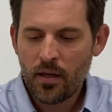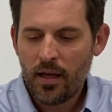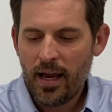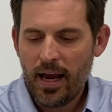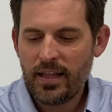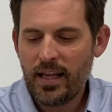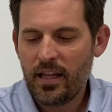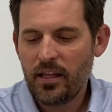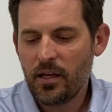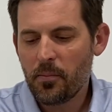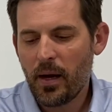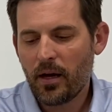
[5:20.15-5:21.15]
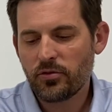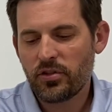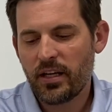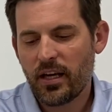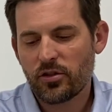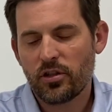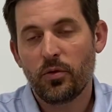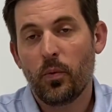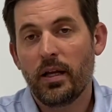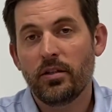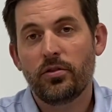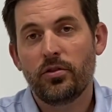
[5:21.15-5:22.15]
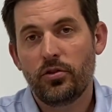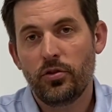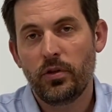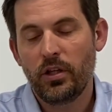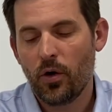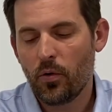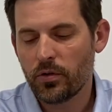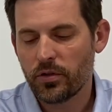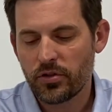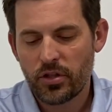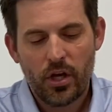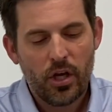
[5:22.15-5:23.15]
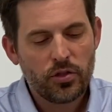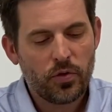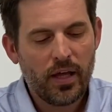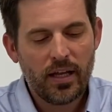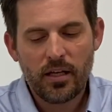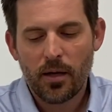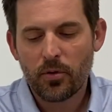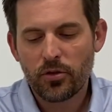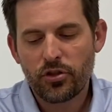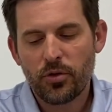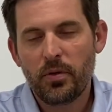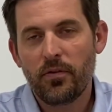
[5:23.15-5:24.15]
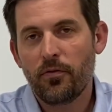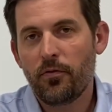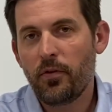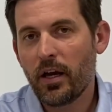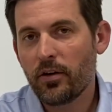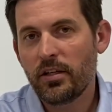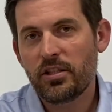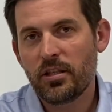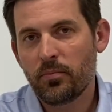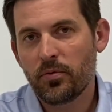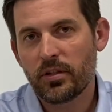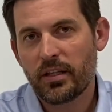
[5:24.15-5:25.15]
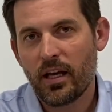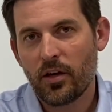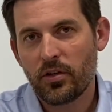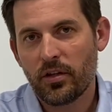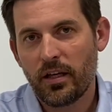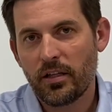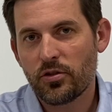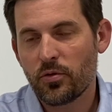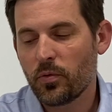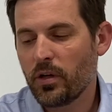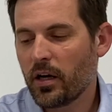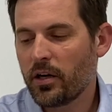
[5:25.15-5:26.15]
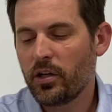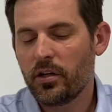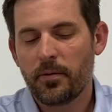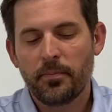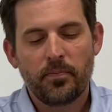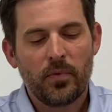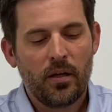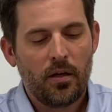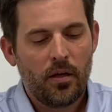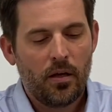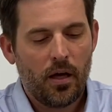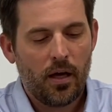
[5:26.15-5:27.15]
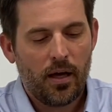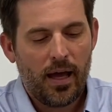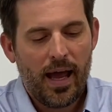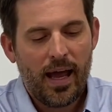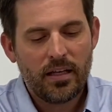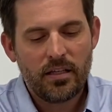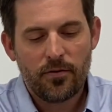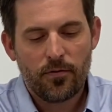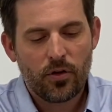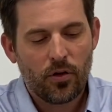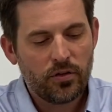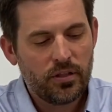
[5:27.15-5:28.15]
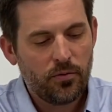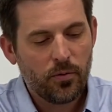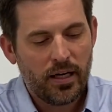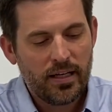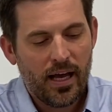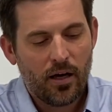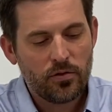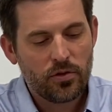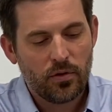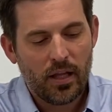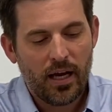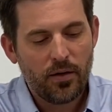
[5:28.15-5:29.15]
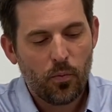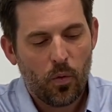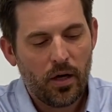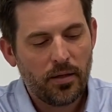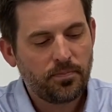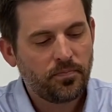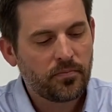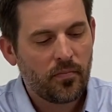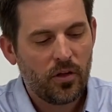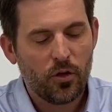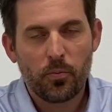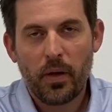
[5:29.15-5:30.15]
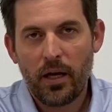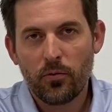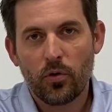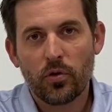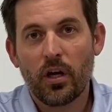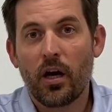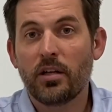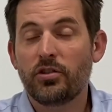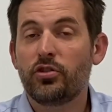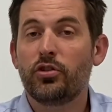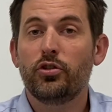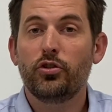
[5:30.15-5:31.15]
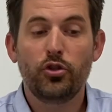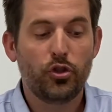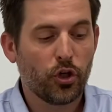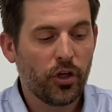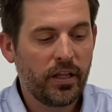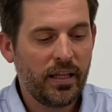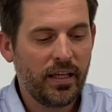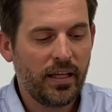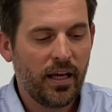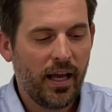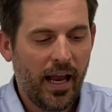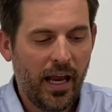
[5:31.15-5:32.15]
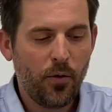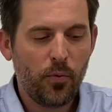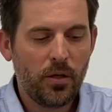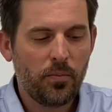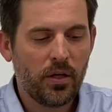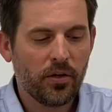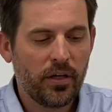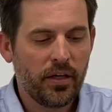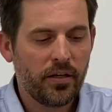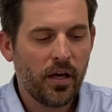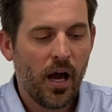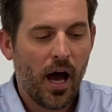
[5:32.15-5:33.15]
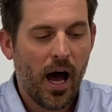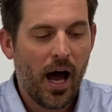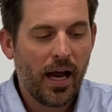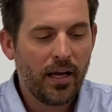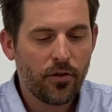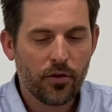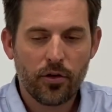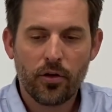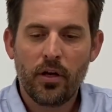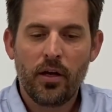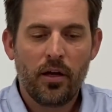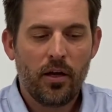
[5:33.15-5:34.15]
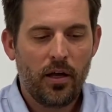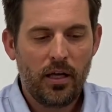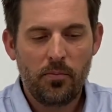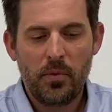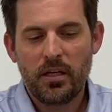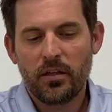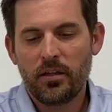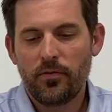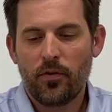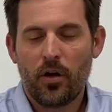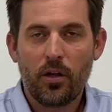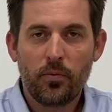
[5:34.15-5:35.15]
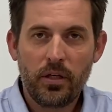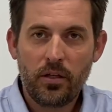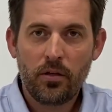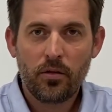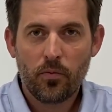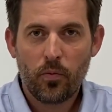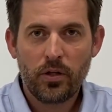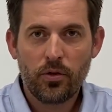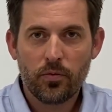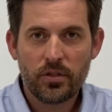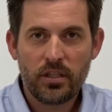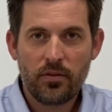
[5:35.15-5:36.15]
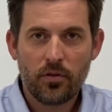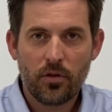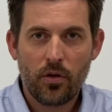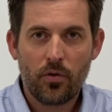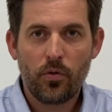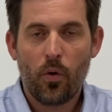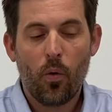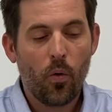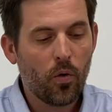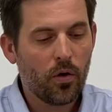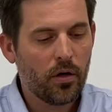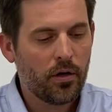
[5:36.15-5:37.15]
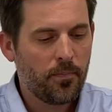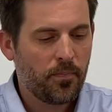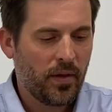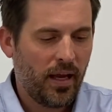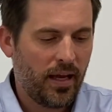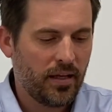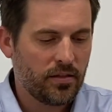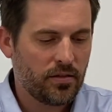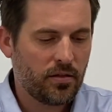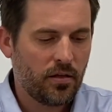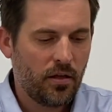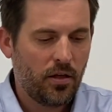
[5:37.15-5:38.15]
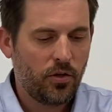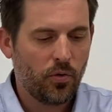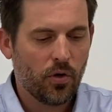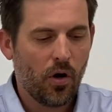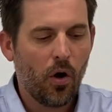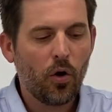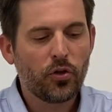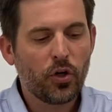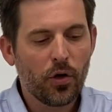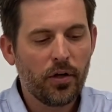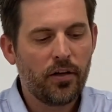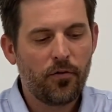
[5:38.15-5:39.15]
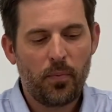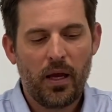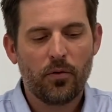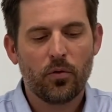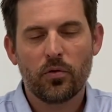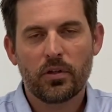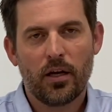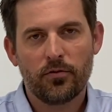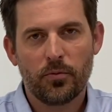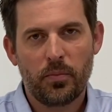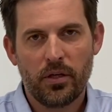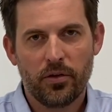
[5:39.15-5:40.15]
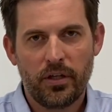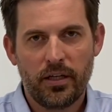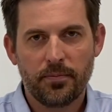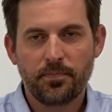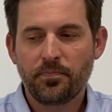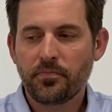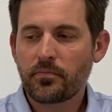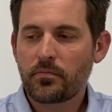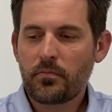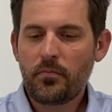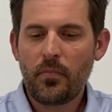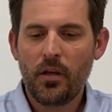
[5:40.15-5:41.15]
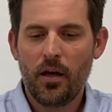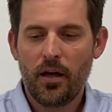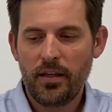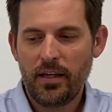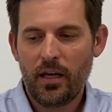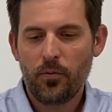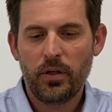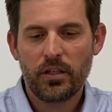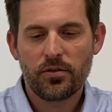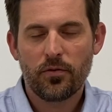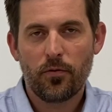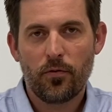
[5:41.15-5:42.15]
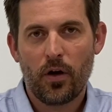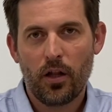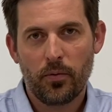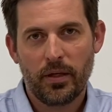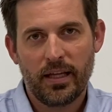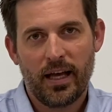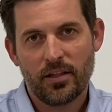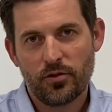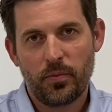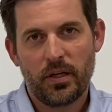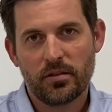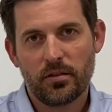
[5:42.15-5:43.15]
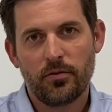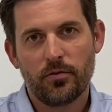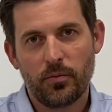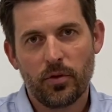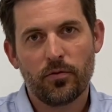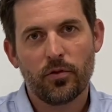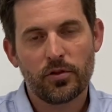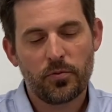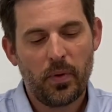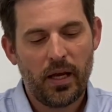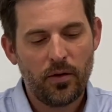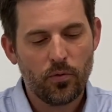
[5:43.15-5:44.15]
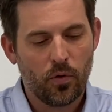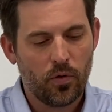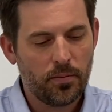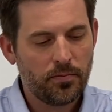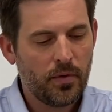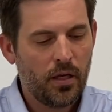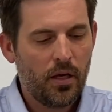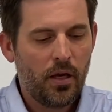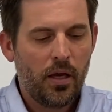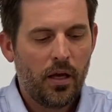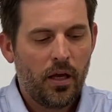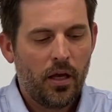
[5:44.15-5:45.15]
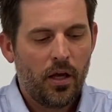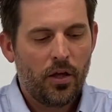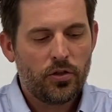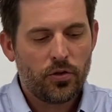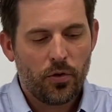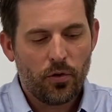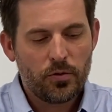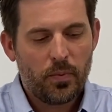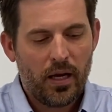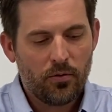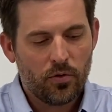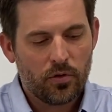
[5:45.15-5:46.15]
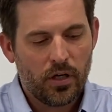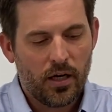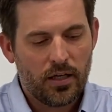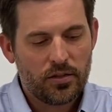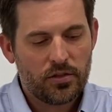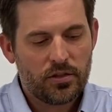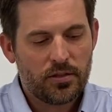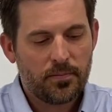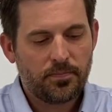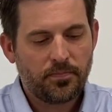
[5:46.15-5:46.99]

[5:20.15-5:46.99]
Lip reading: And then the amounts that actually went to the owners. So that number should be very simple to calculate. So we're not going to add difficulty right now. So line 1, your payroll costs during the 8-week period, either immediately following when you receive the loan or as your alternative payroll covered period, the 8 weeks following that. So basically from your first payroll. So those payroll costs.